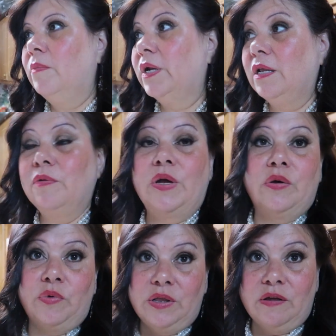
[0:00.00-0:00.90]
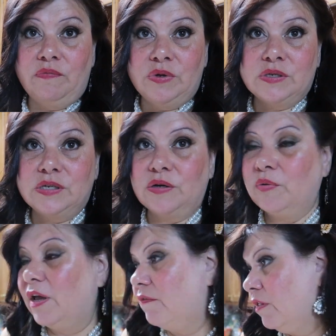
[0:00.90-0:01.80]
But anyway, we love music.
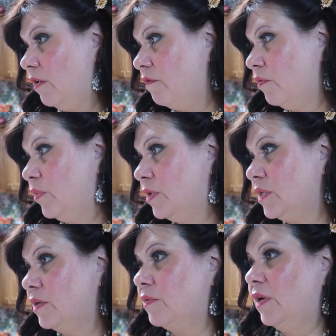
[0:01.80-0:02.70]
We have a love for music.